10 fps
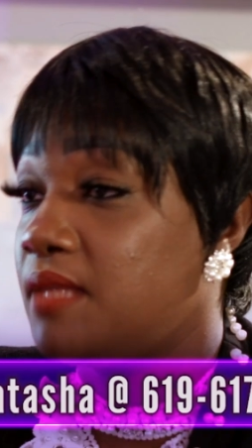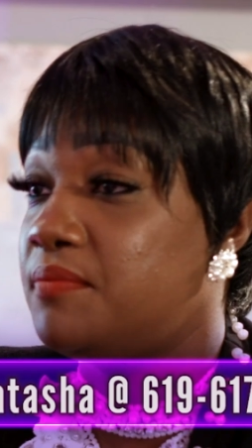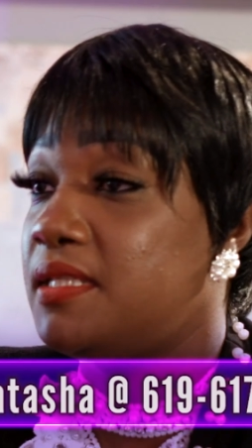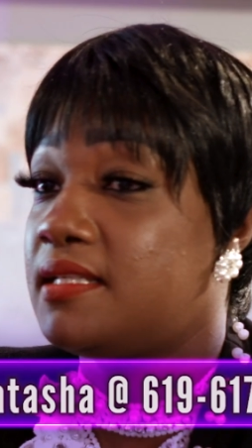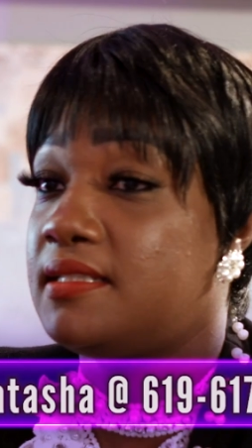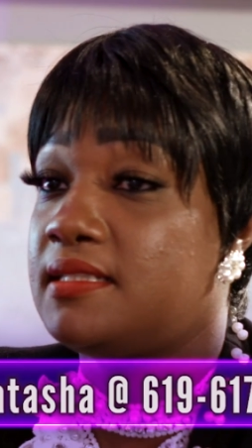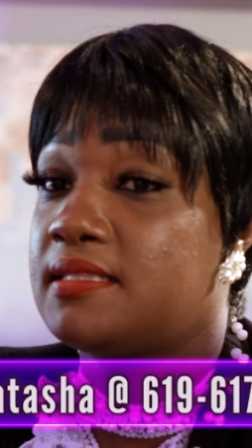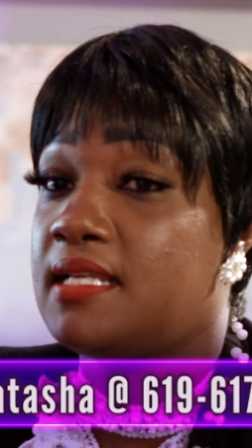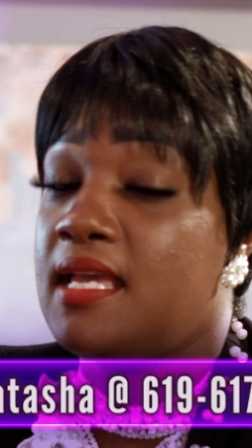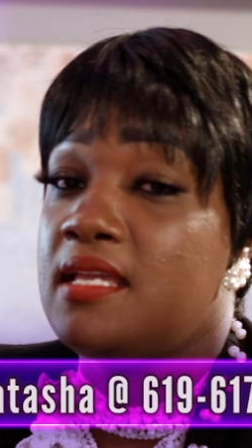
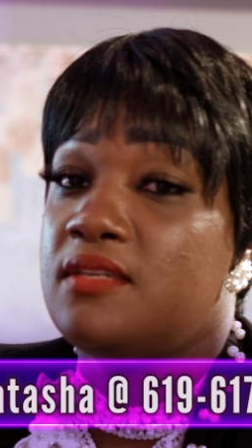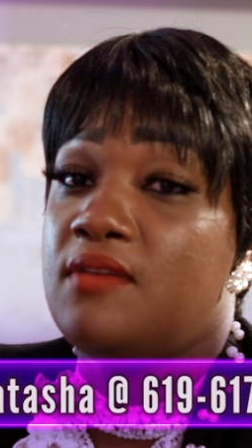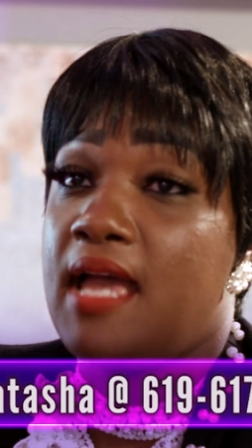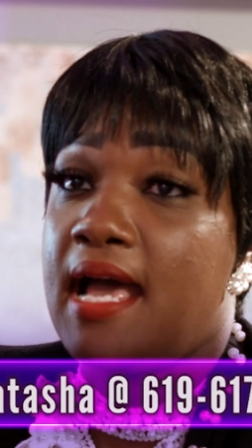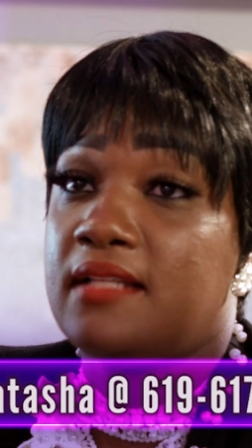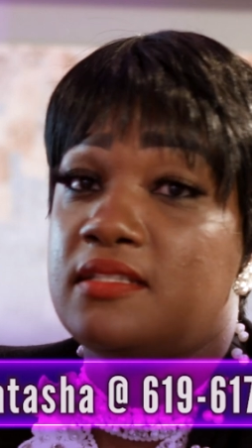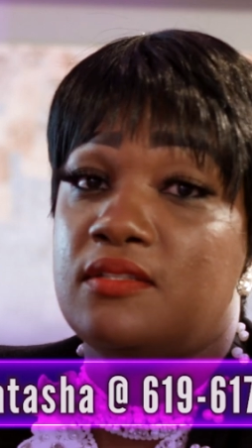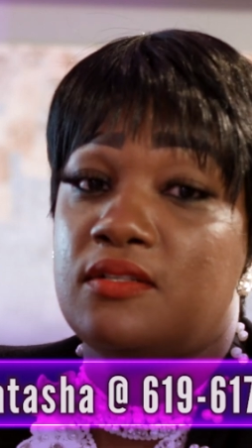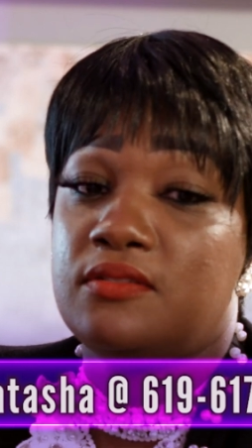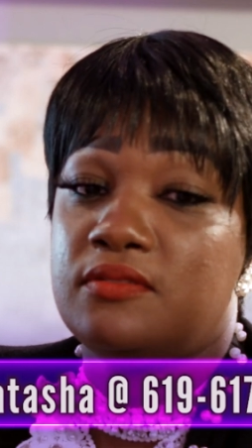because you have to
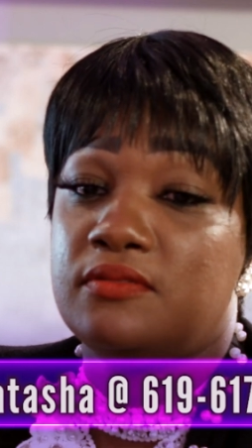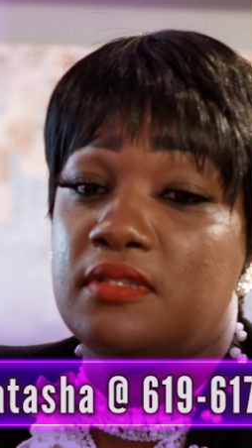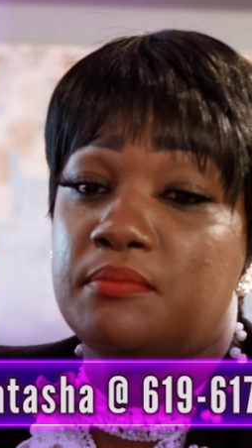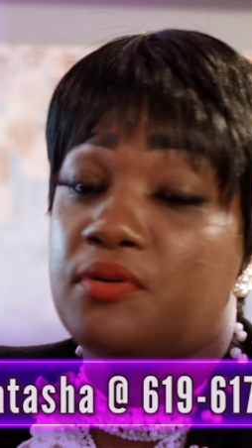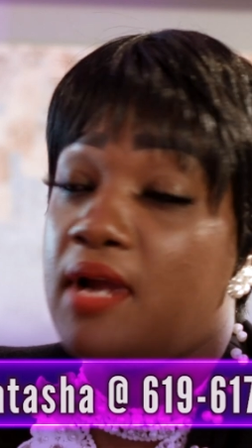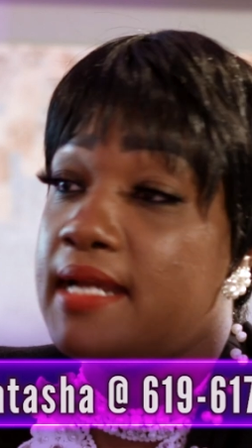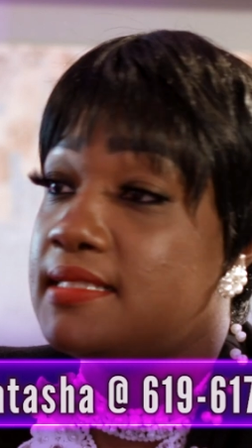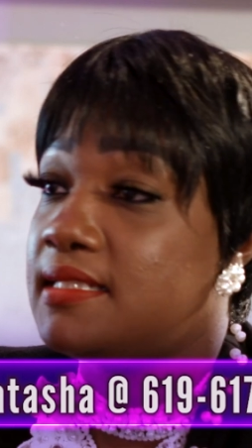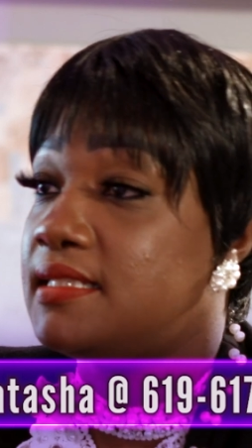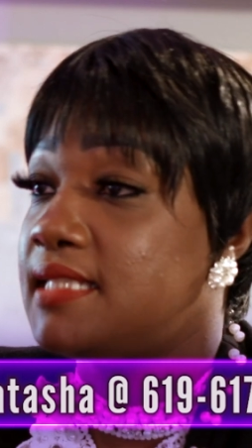know the price
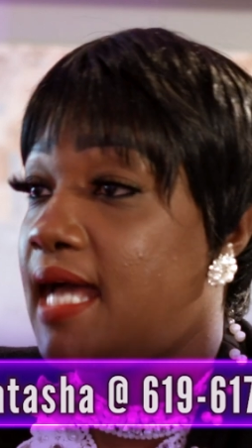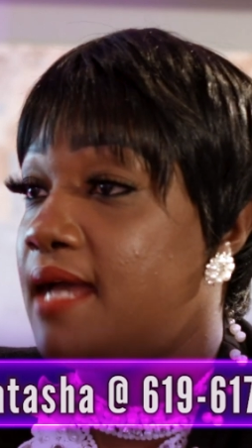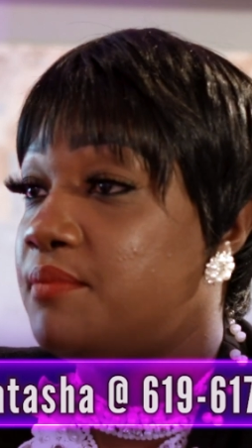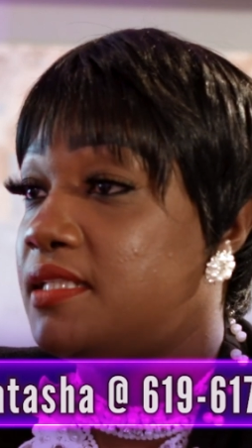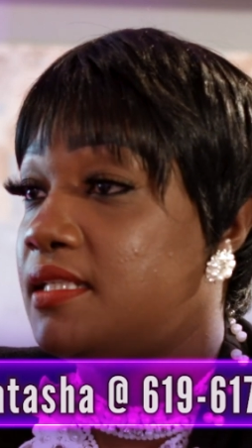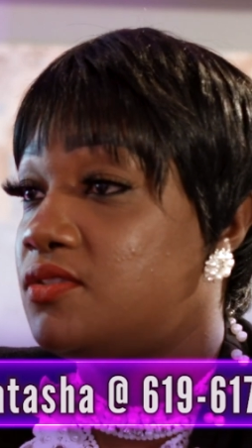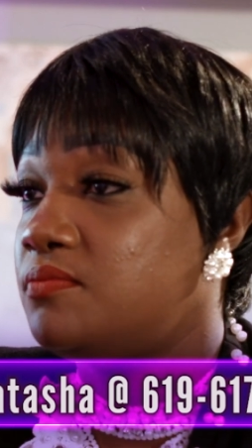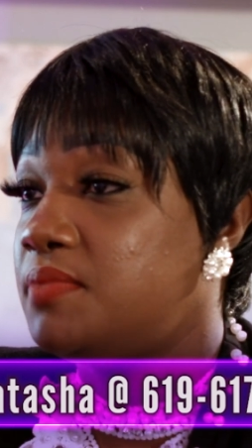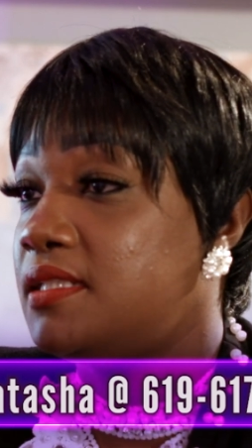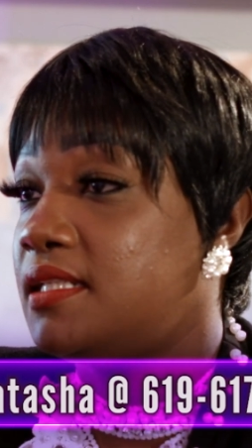and the timing that you
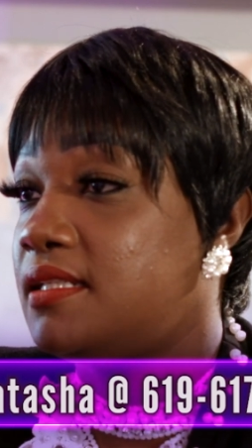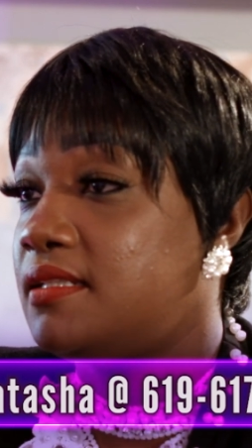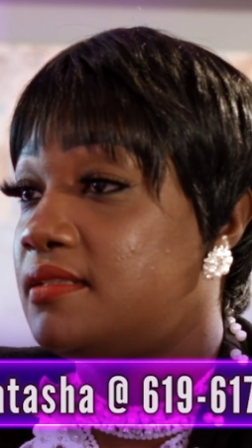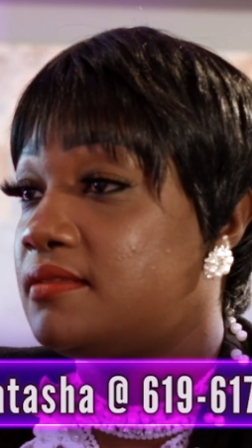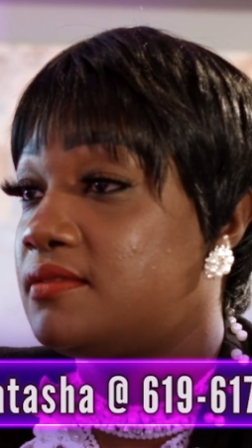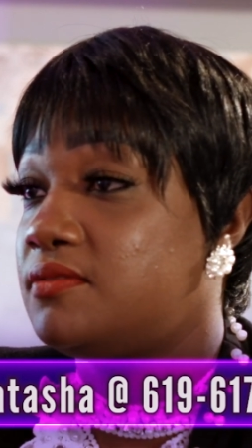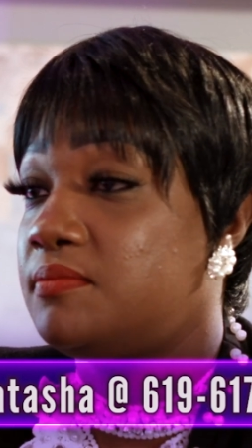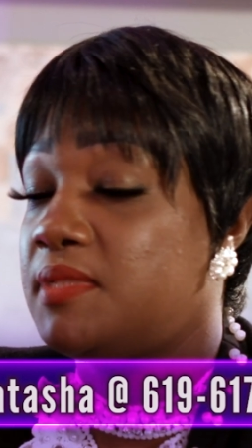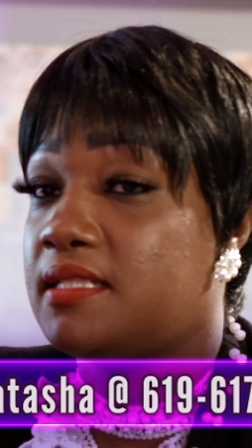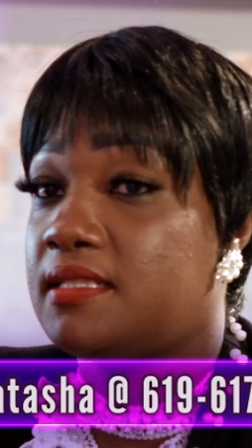put in to
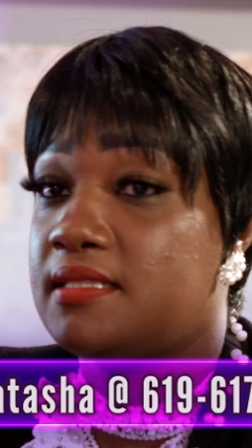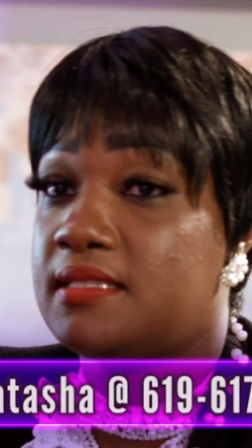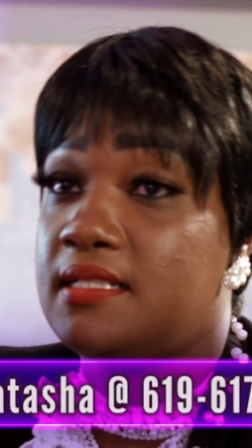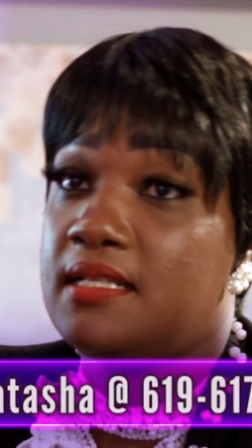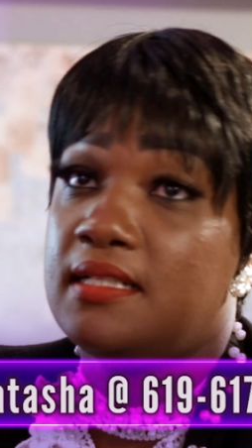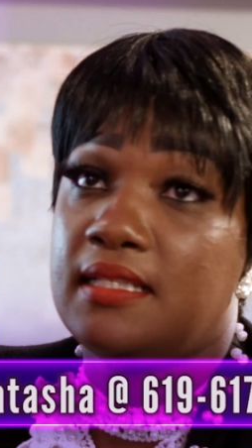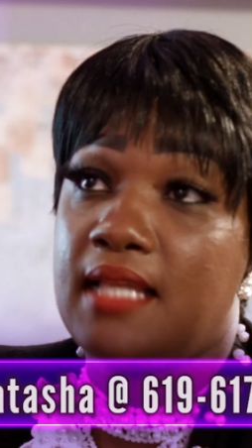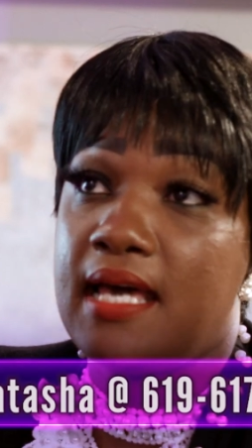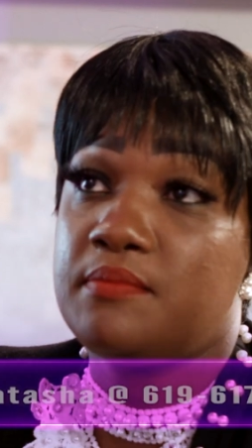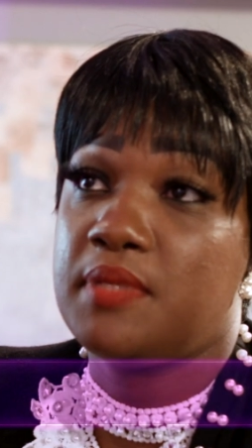it, because a
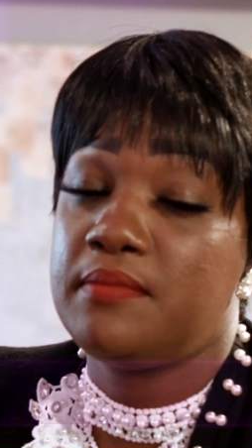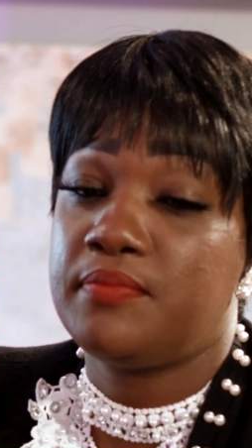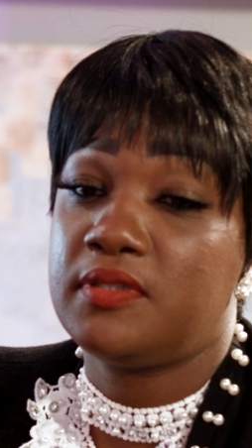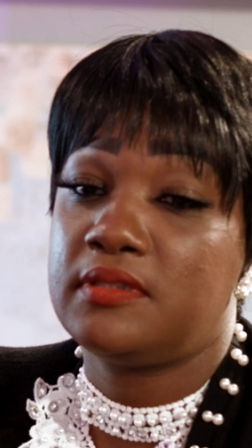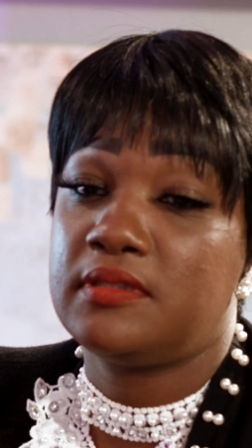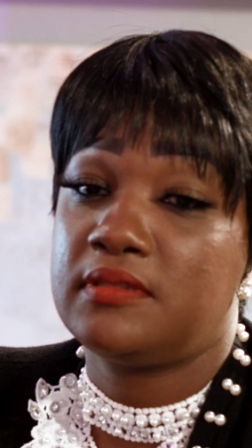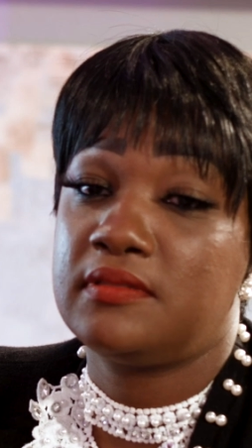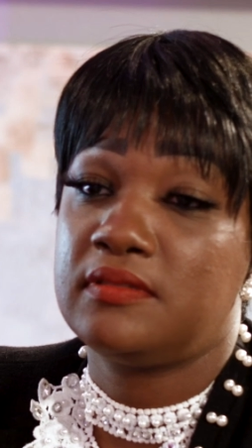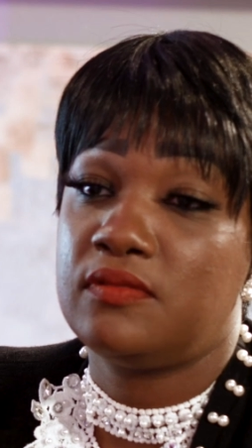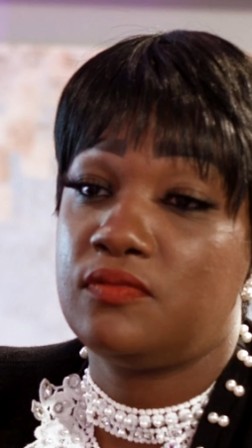lot of people
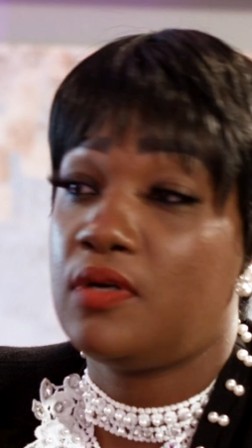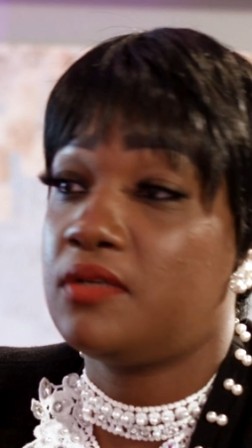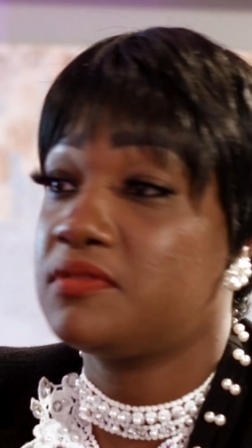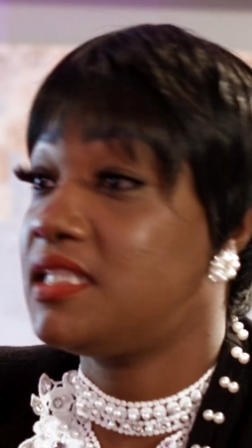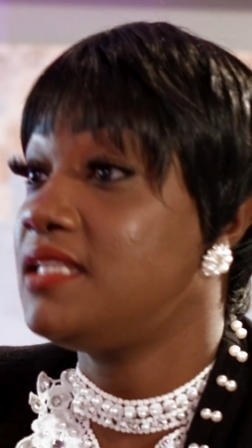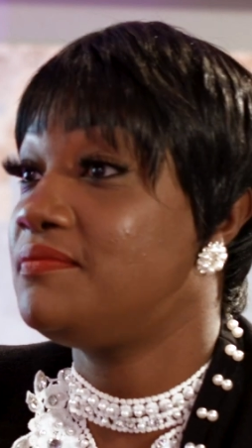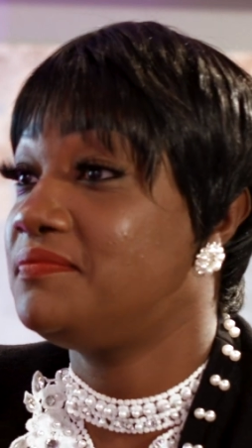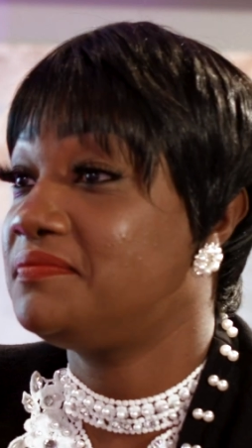want cheap.